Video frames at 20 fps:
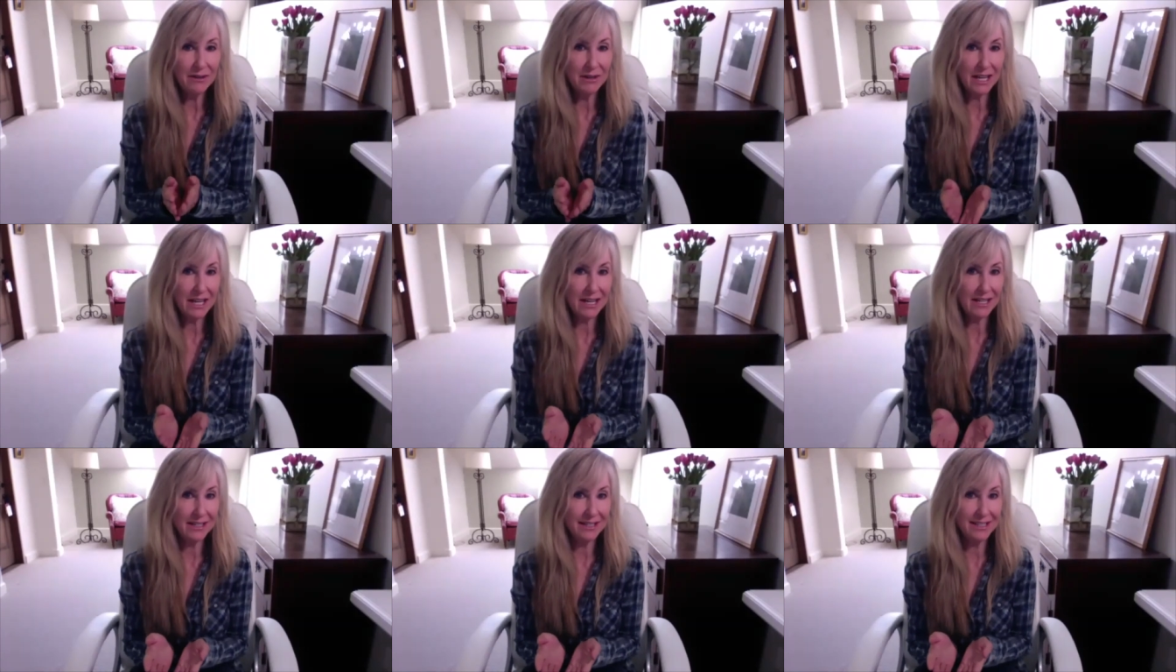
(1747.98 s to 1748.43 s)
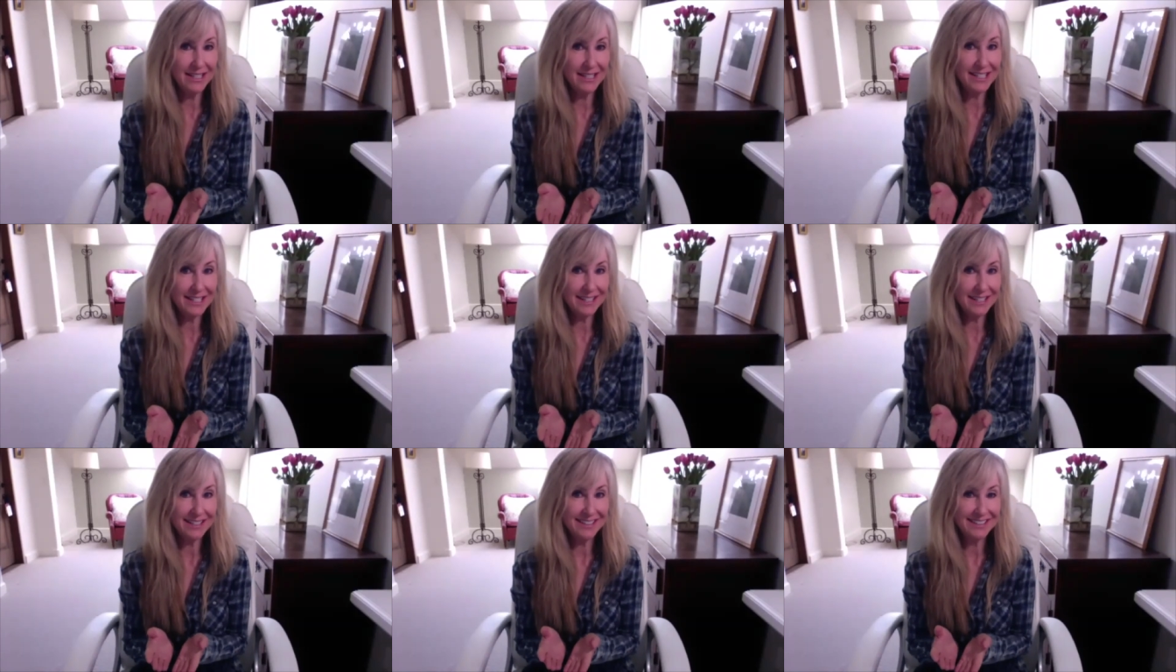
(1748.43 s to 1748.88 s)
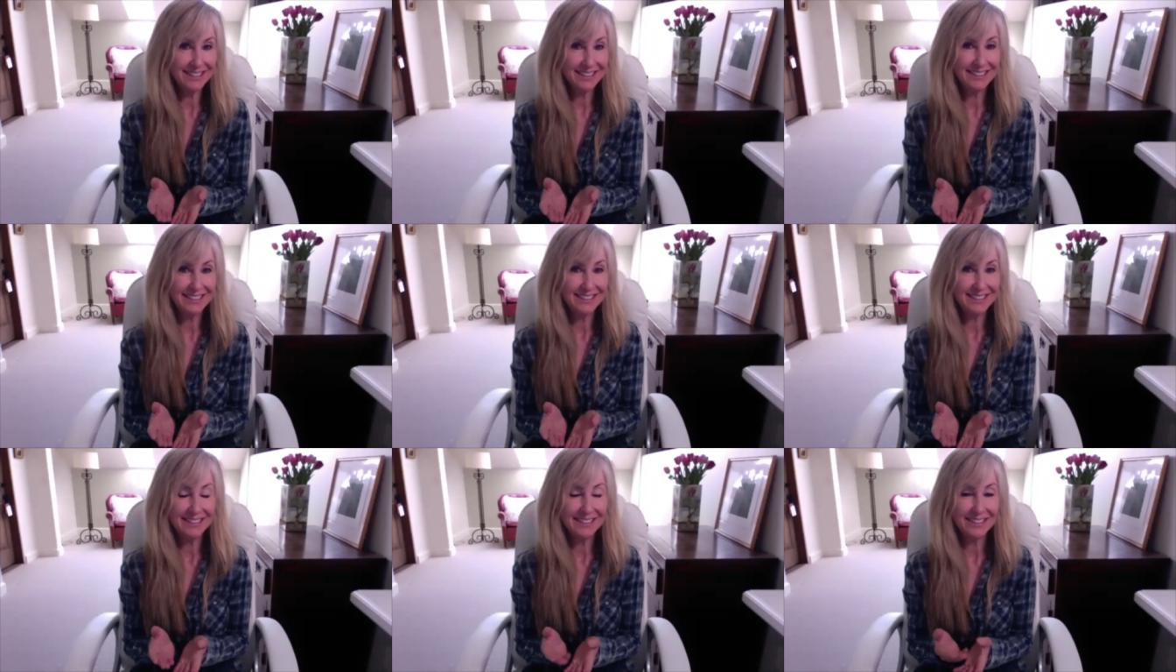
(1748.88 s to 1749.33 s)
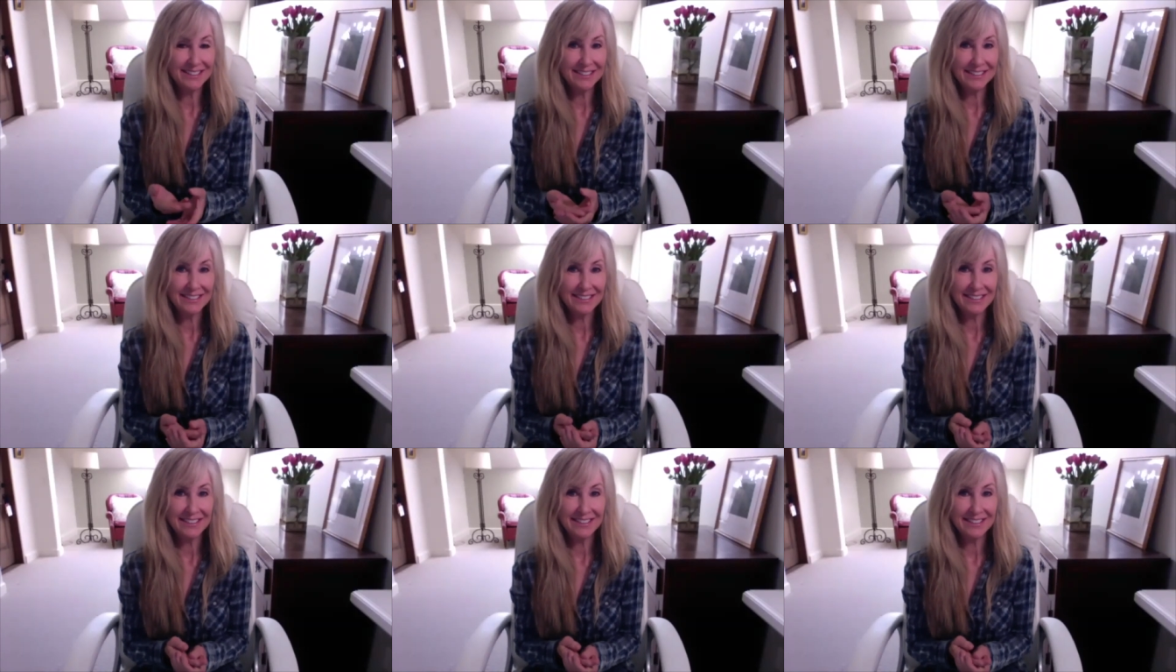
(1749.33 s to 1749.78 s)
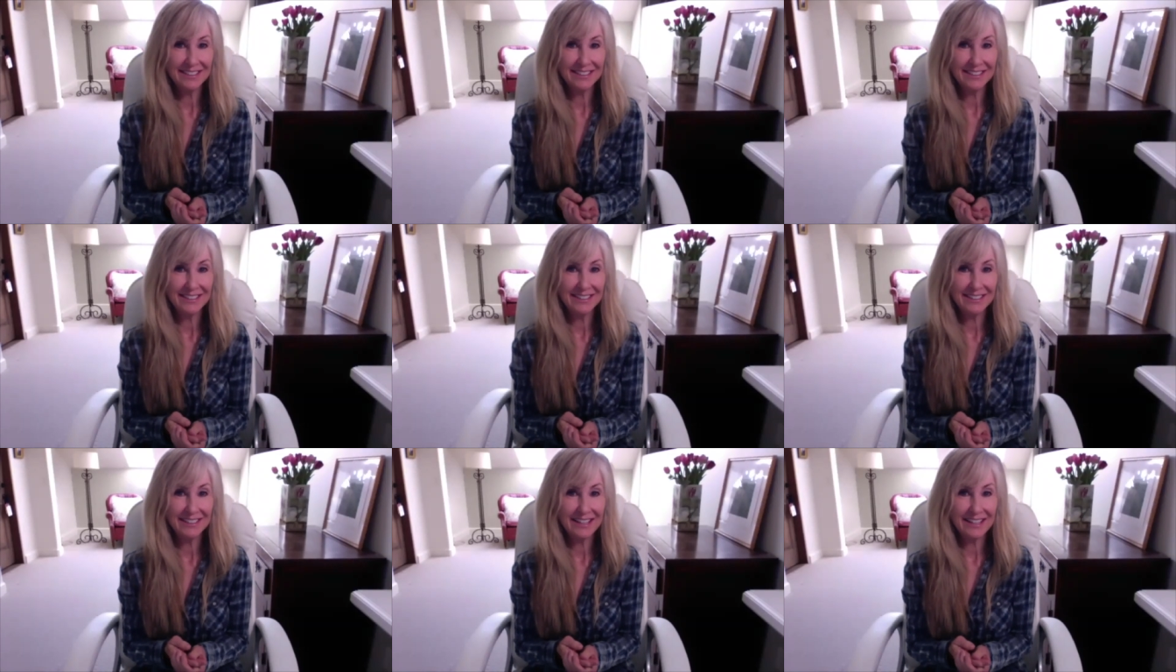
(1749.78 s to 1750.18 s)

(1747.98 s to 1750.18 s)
is and my website and my website